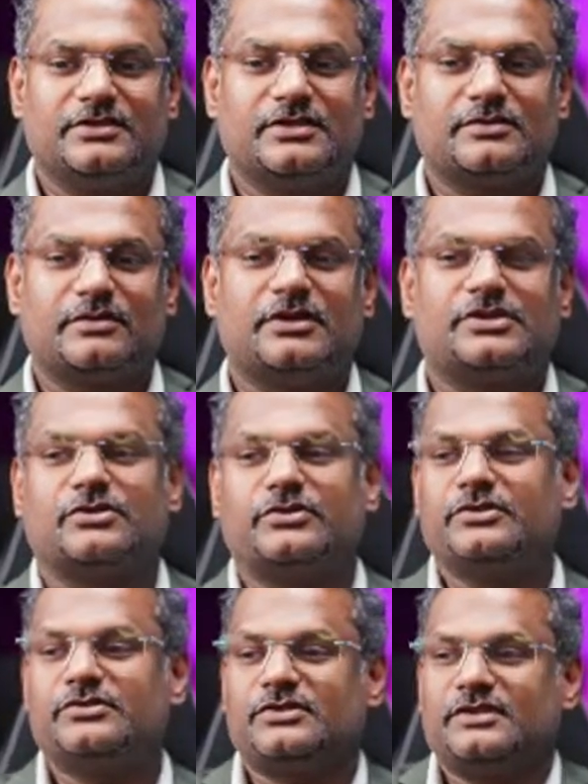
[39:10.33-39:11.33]
So just wanted to
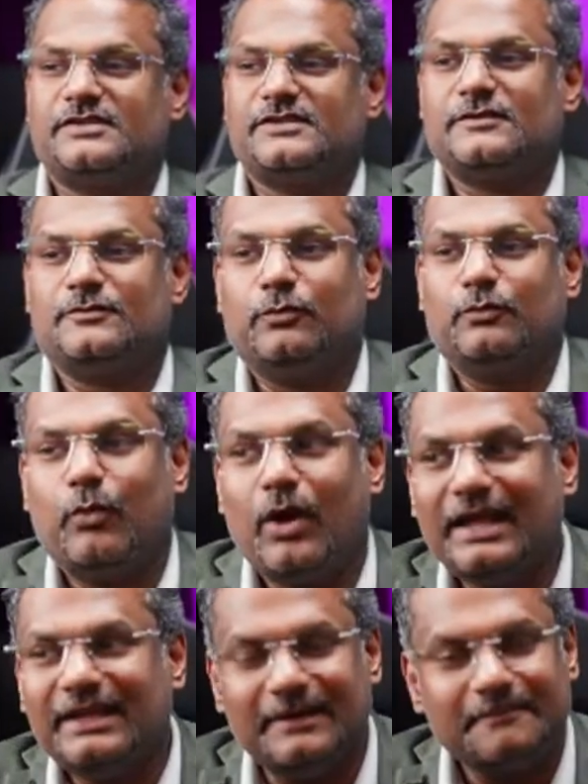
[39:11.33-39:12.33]
show you. So this is
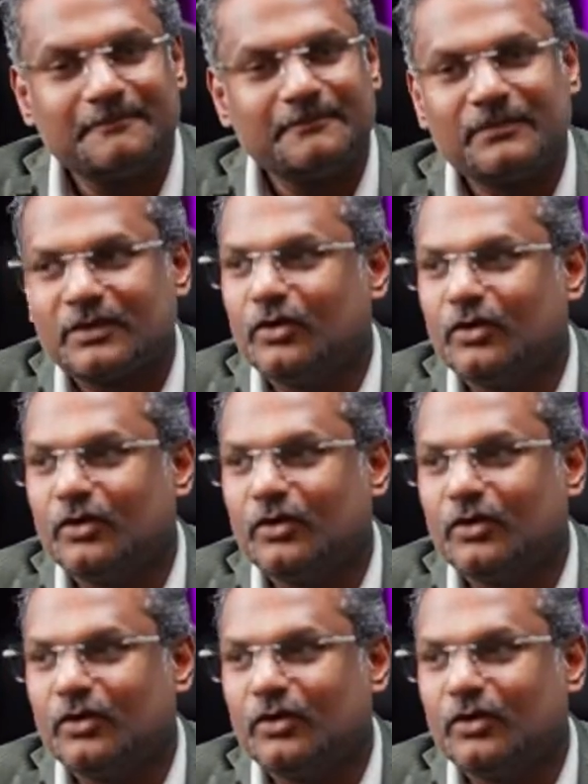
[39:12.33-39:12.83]
one